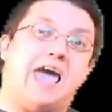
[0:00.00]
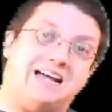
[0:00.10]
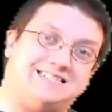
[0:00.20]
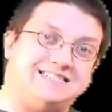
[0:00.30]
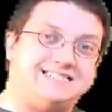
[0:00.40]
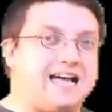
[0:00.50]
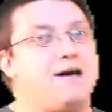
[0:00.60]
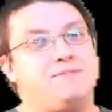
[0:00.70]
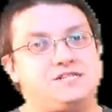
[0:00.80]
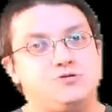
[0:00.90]
as the
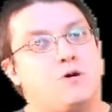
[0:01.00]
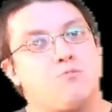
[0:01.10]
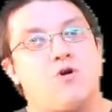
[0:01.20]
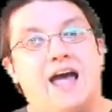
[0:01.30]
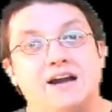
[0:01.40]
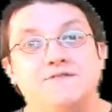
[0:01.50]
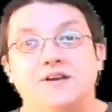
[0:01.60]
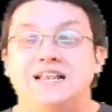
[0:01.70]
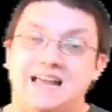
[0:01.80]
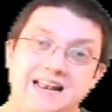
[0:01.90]
zombies, who are more active
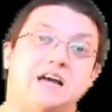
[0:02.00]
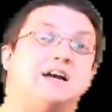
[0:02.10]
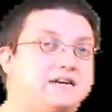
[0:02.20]
at night,